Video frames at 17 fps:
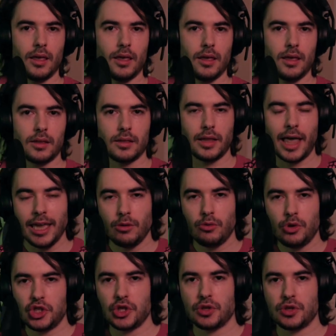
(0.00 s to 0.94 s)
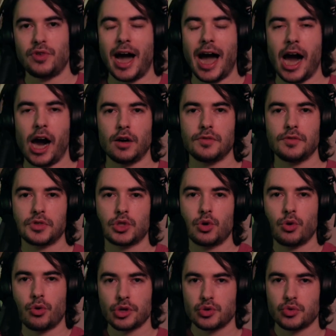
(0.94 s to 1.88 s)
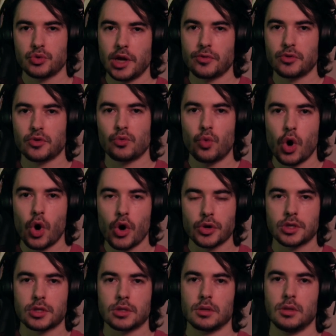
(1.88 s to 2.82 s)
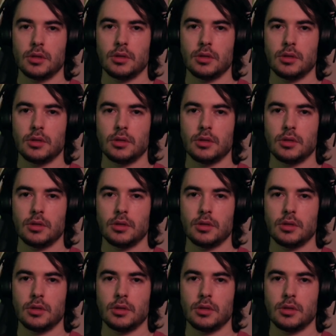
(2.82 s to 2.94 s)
Language evolves towards whatever works